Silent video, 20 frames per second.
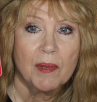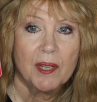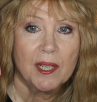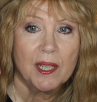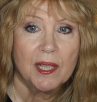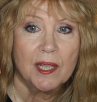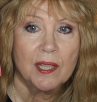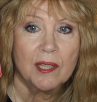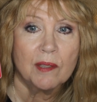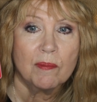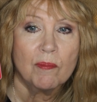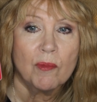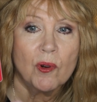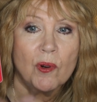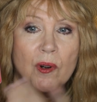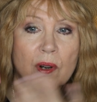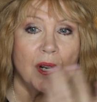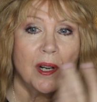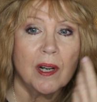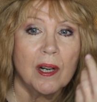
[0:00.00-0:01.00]
but it is
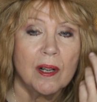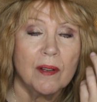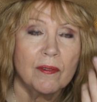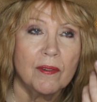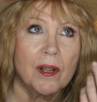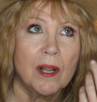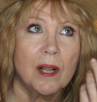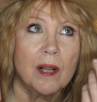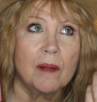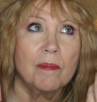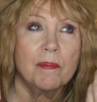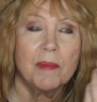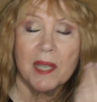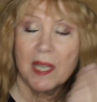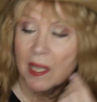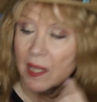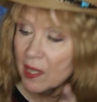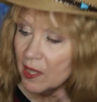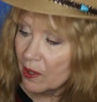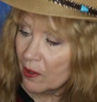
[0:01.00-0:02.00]
more of a
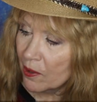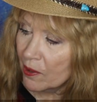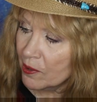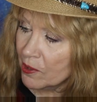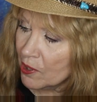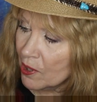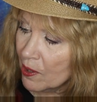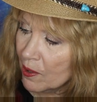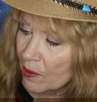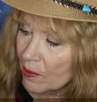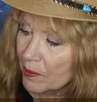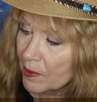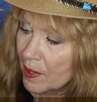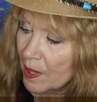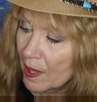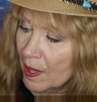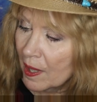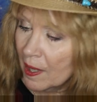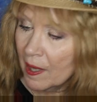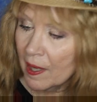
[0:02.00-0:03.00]
pinkier tone,
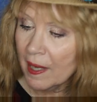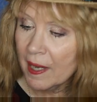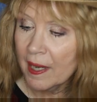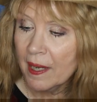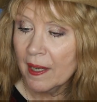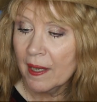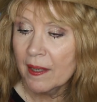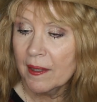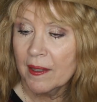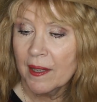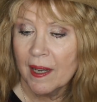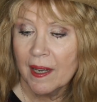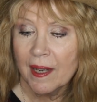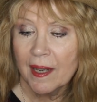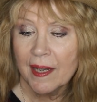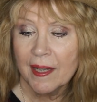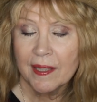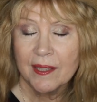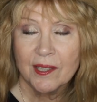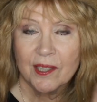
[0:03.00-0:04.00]
and
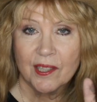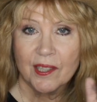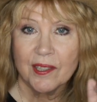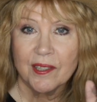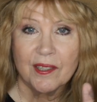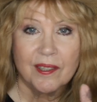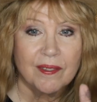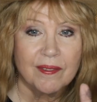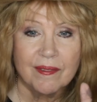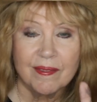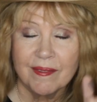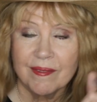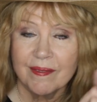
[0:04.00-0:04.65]
I just